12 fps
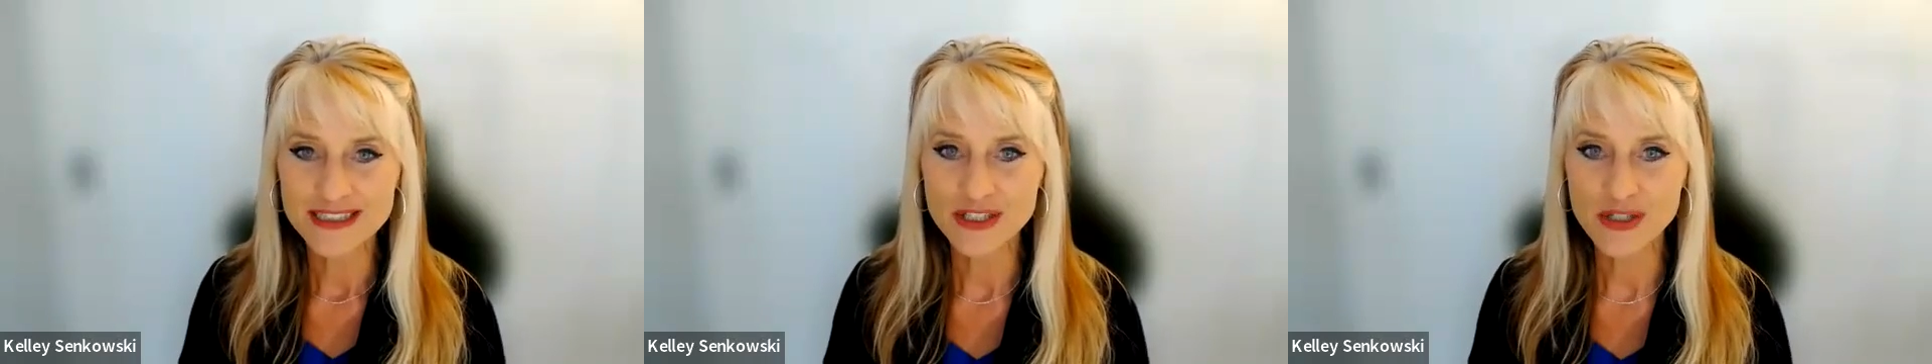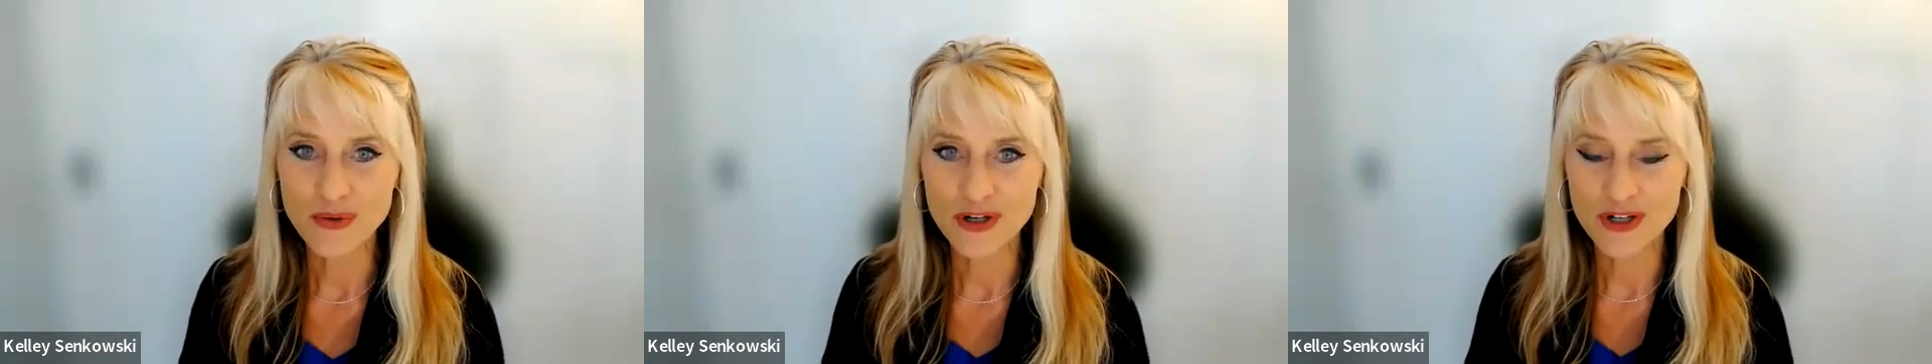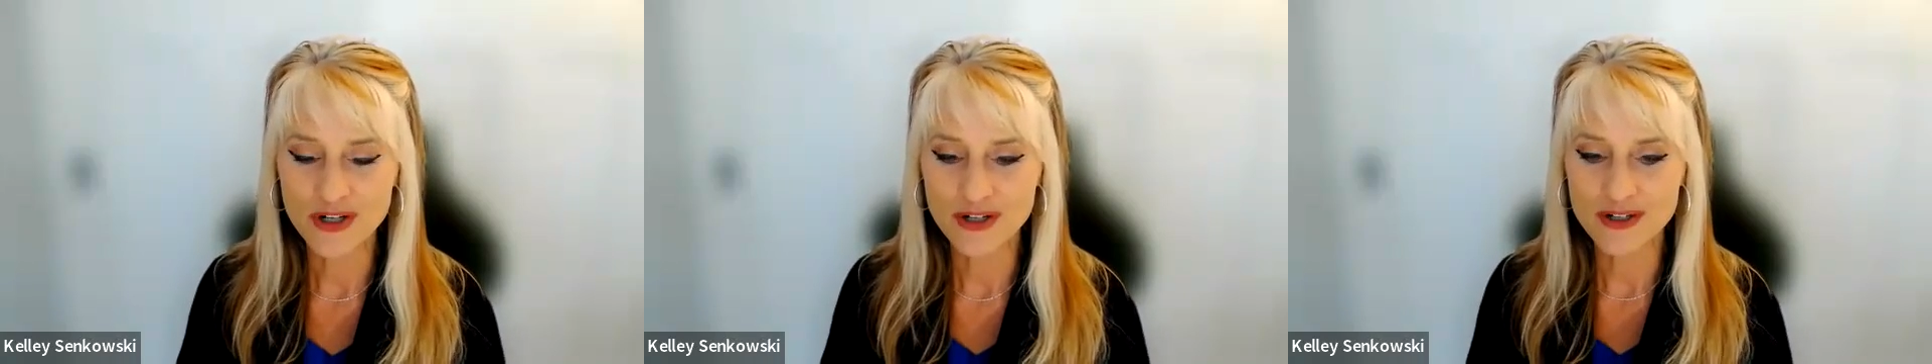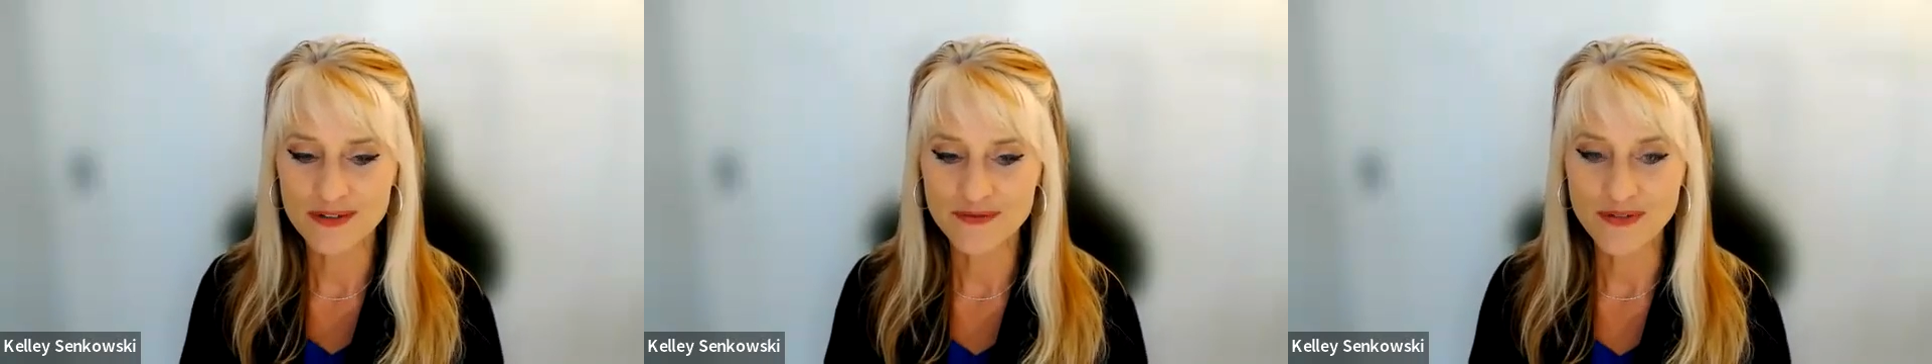
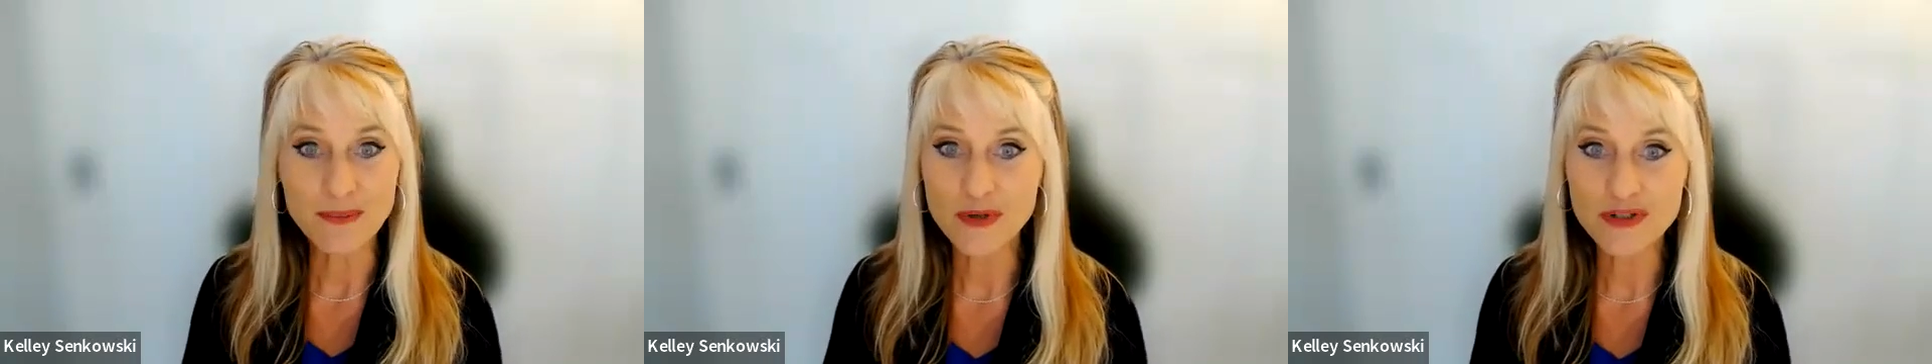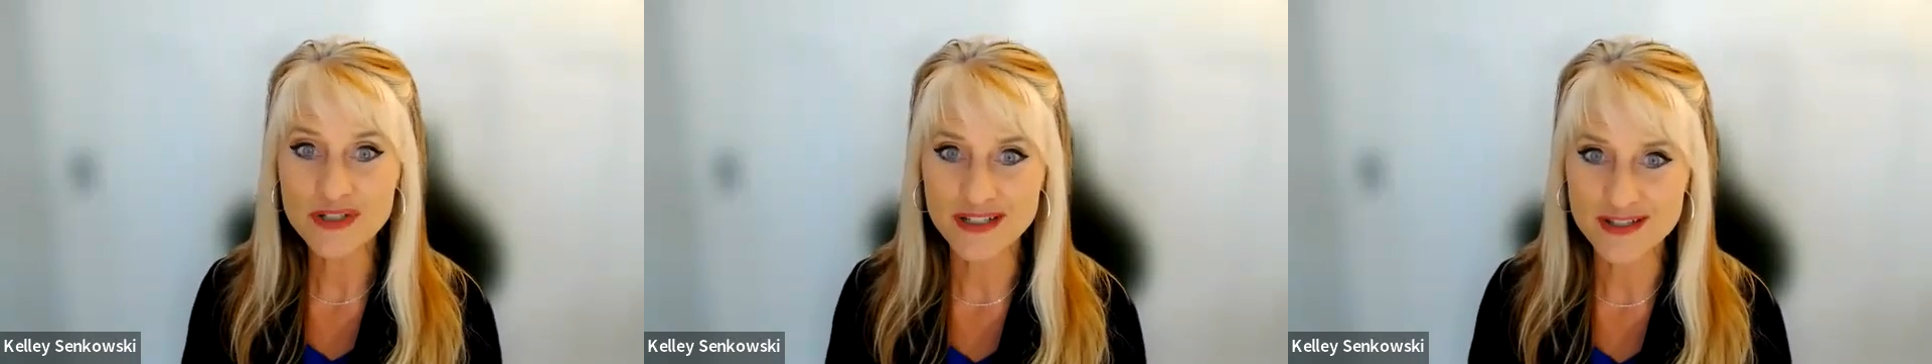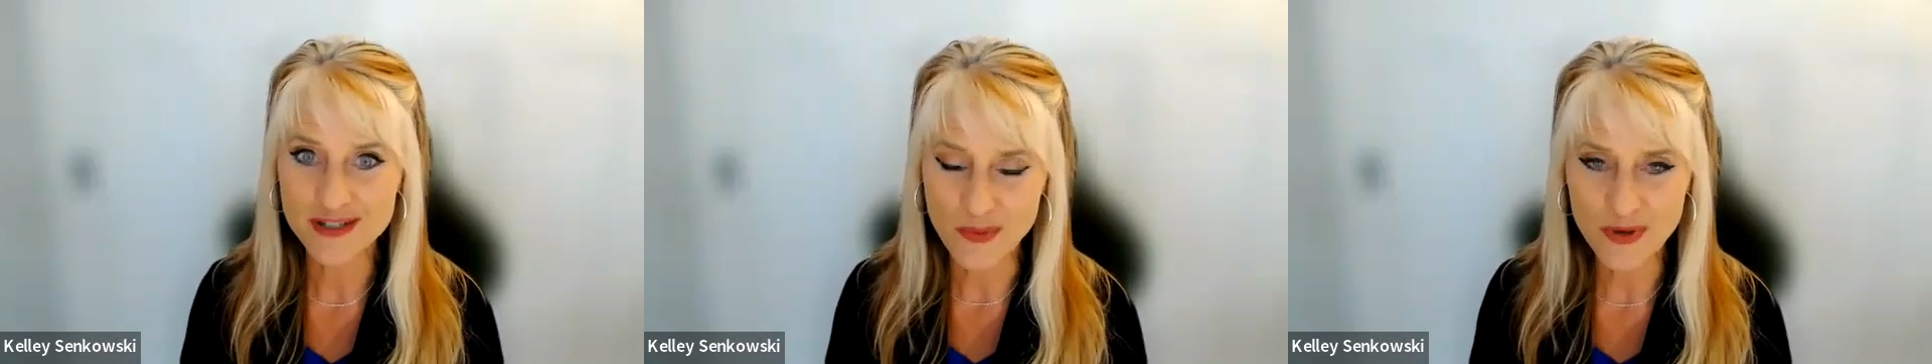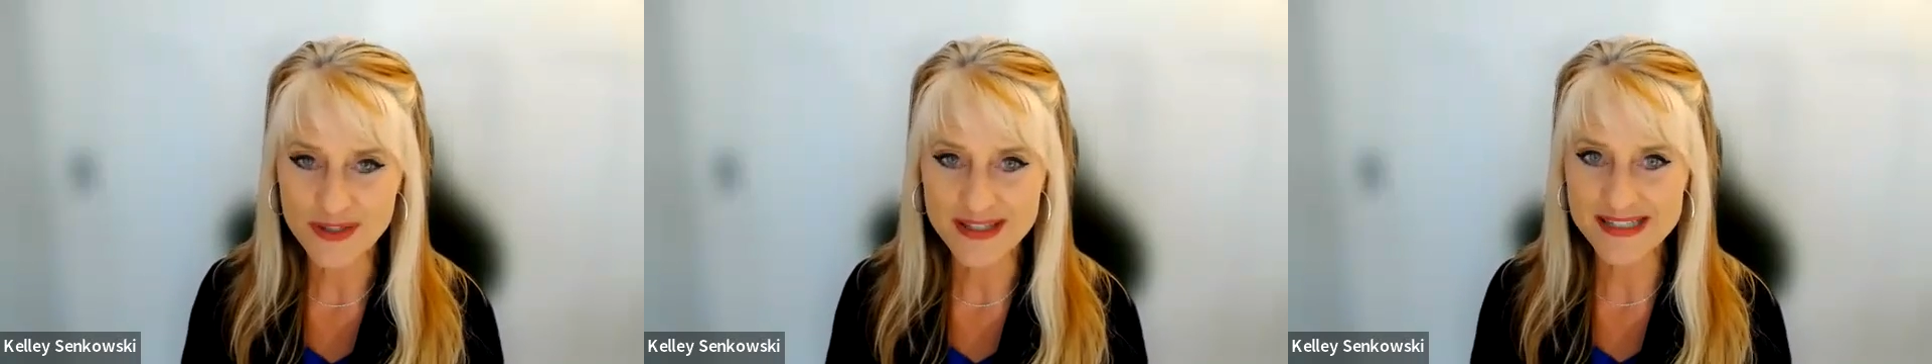your fine motor skills don't
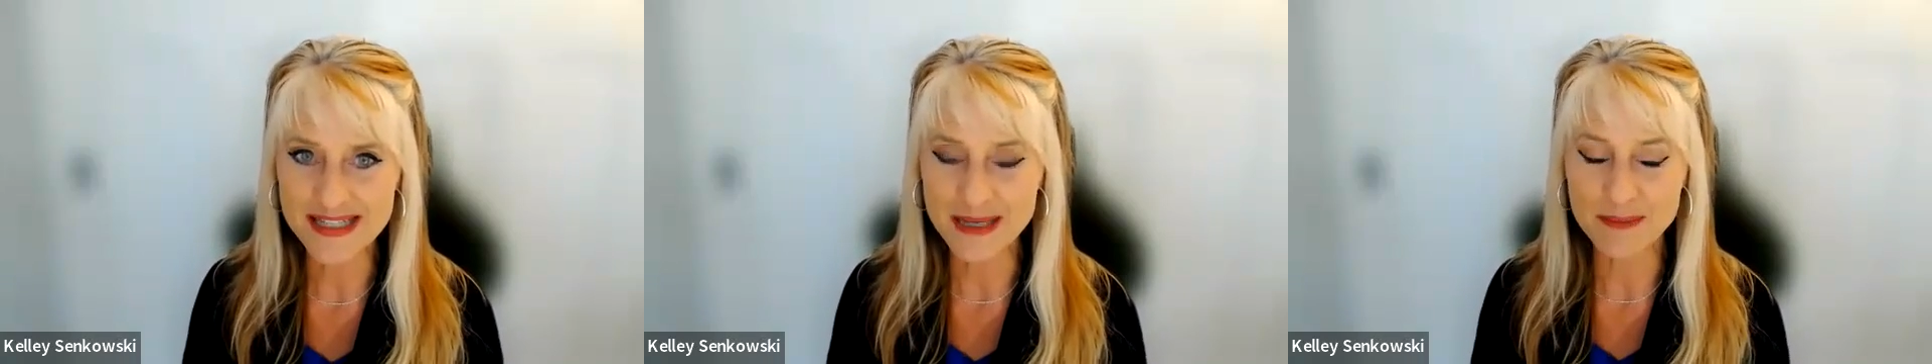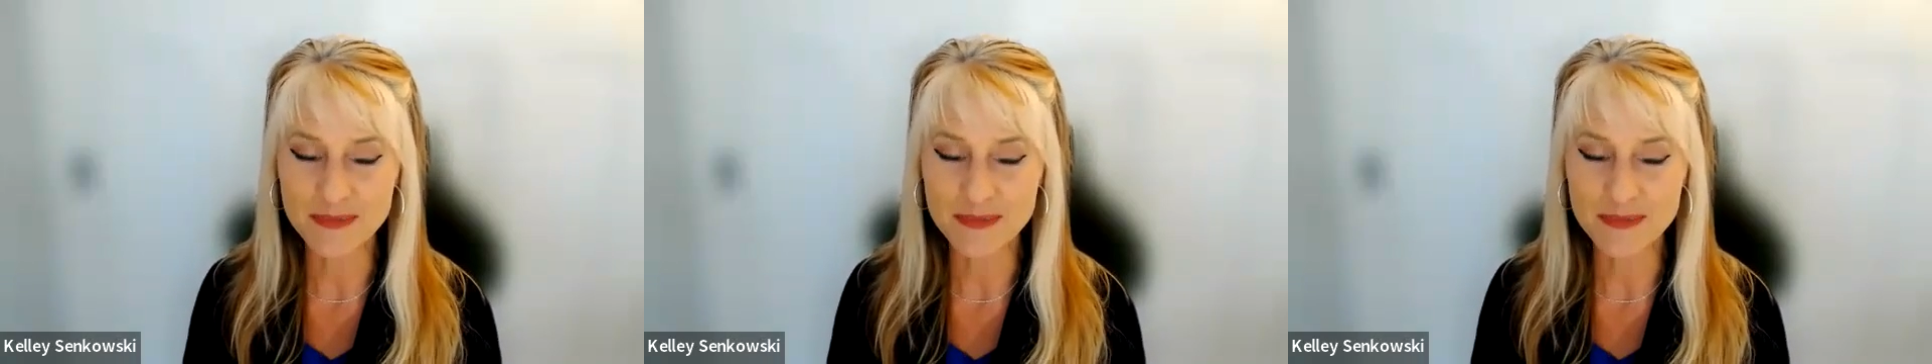work the same.